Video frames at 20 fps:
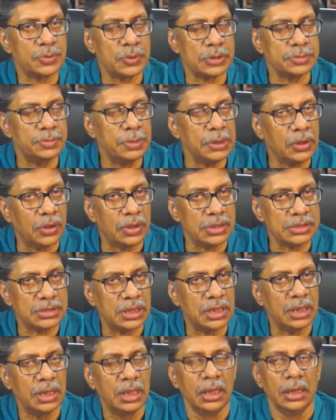Was because
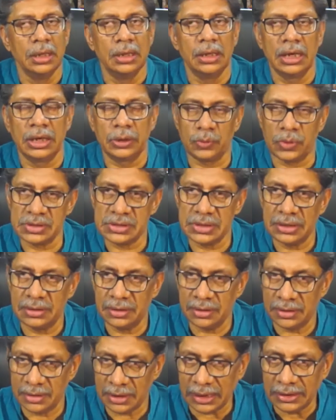it was
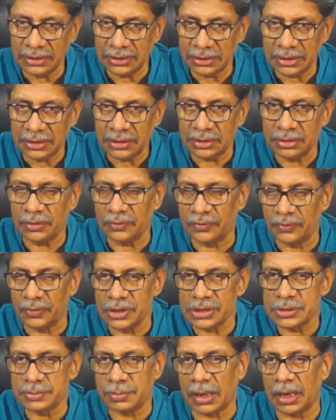in the
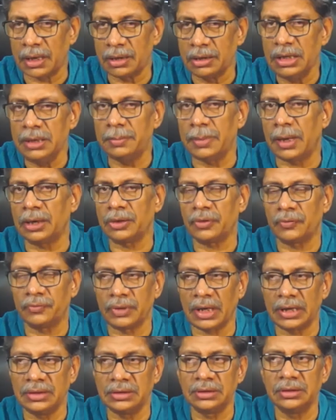first part of 1900,
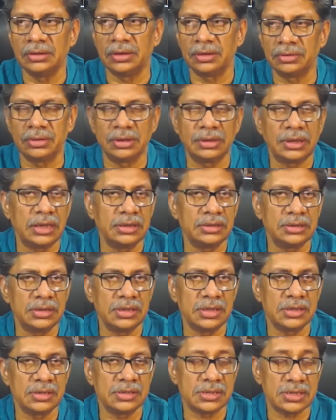
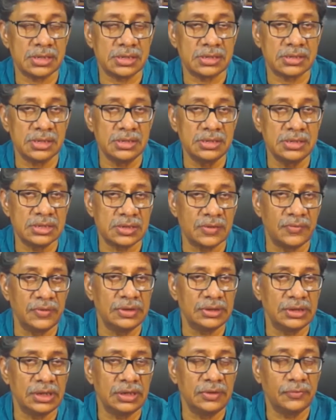1916,
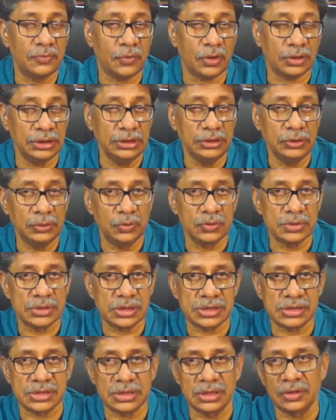1714 to
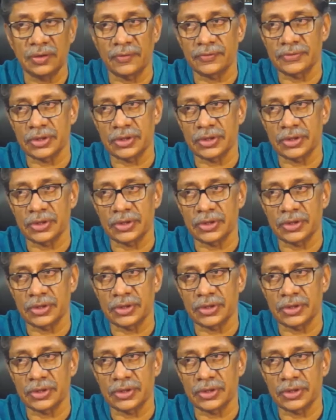16